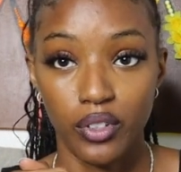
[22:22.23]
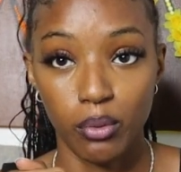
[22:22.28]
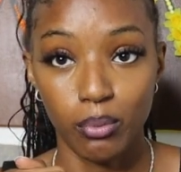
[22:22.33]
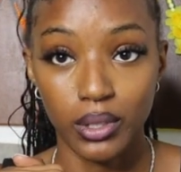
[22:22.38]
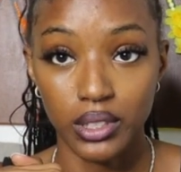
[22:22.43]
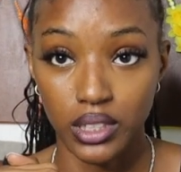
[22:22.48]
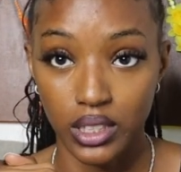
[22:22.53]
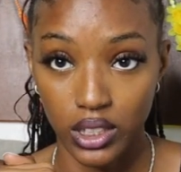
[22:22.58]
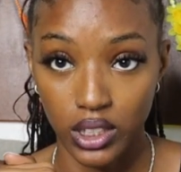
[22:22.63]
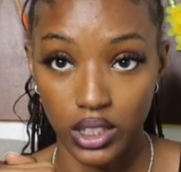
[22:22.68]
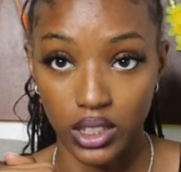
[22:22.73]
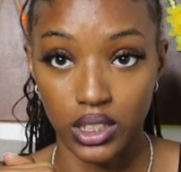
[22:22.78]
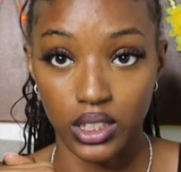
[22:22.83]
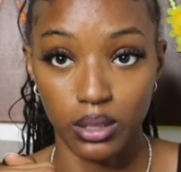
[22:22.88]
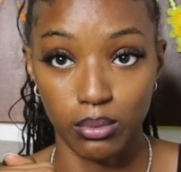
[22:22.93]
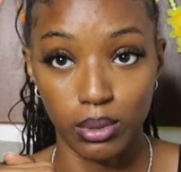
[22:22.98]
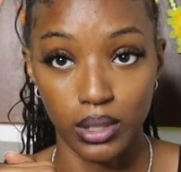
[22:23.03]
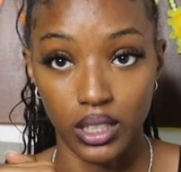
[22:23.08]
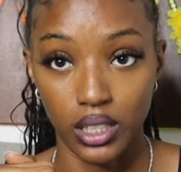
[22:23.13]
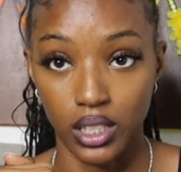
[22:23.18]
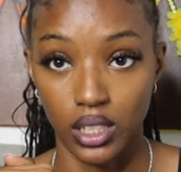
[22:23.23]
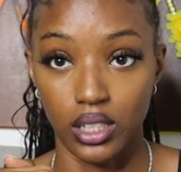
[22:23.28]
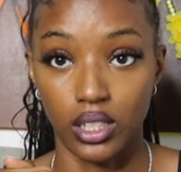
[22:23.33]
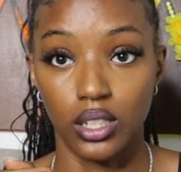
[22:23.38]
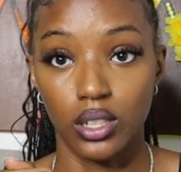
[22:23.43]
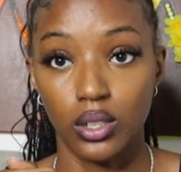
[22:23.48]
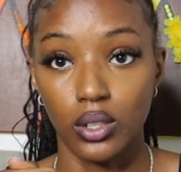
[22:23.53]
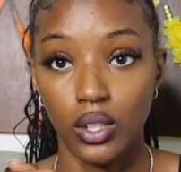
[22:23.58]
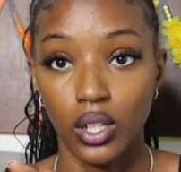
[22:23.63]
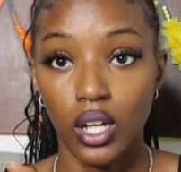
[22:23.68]
in a position to be
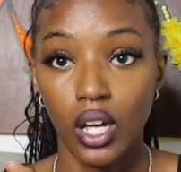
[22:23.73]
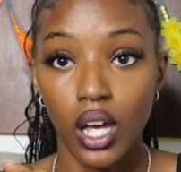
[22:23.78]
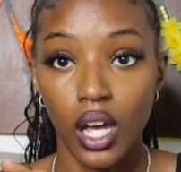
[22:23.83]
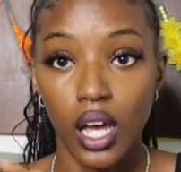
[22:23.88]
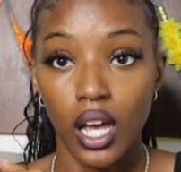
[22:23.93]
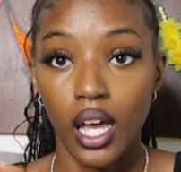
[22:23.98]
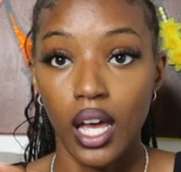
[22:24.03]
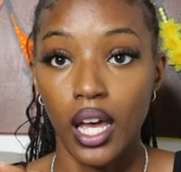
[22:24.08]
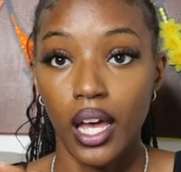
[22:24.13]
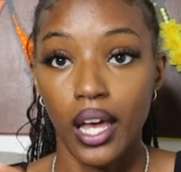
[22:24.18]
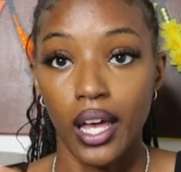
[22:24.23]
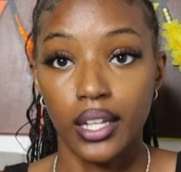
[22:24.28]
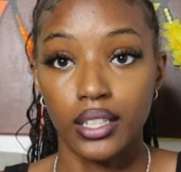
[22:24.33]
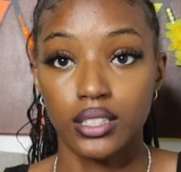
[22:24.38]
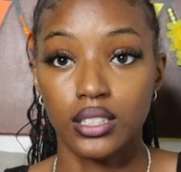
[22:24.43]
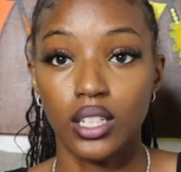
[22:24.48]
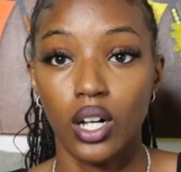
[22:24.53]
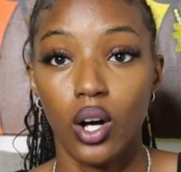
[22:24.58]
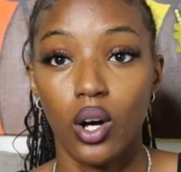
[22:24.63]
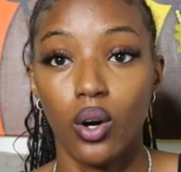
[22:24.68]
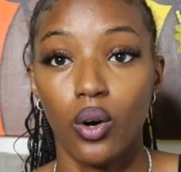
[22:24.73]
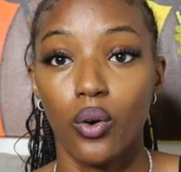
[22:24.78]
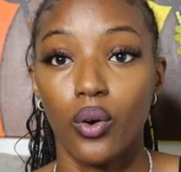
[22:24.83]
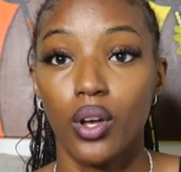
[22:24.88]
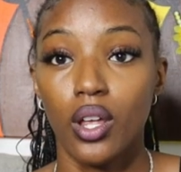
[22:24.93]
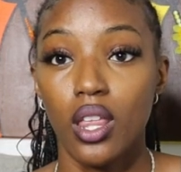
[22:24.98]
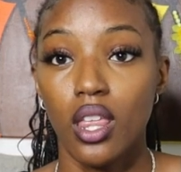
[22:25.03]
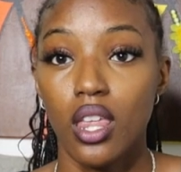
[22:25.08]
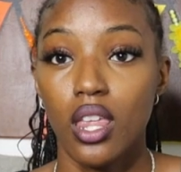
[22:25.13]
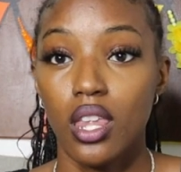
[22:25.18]
here.
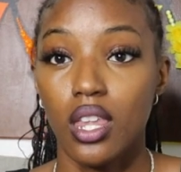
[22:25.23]
So